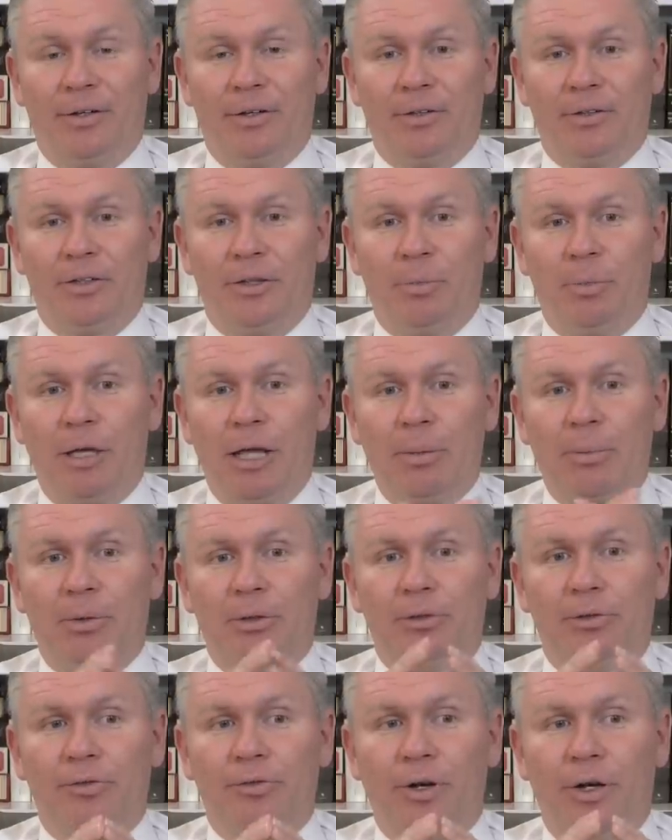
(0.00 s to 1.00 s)
to be able
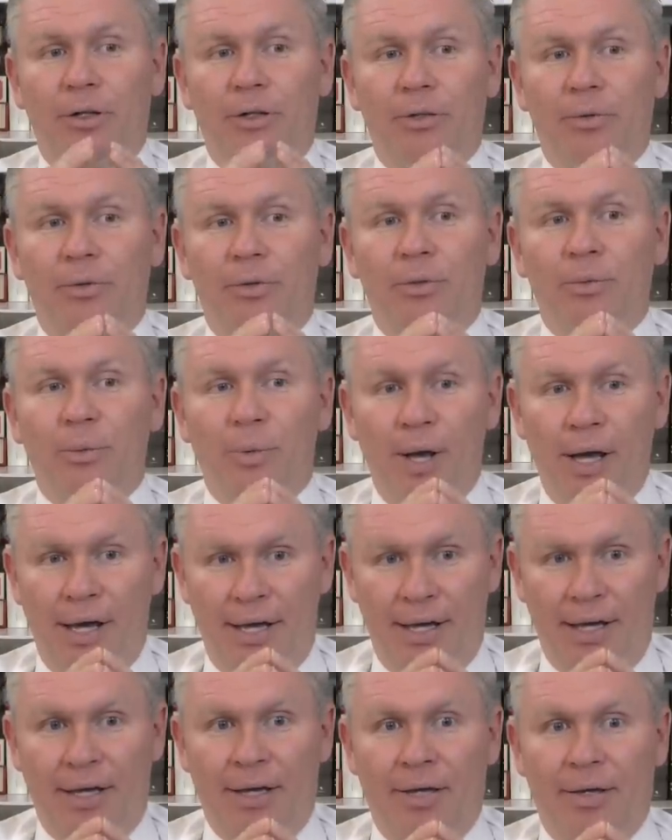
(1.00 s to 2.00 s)
to follow the
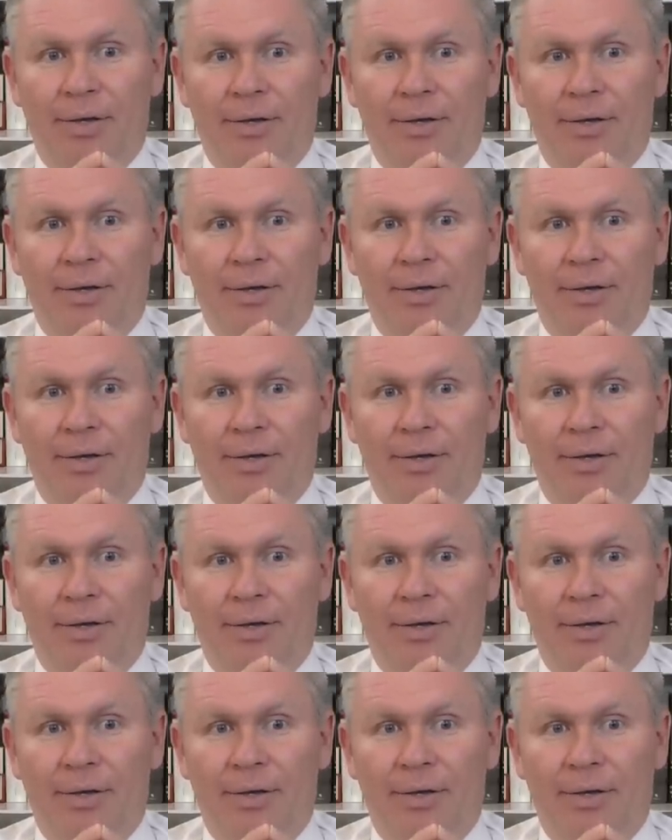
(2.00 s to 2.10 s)
way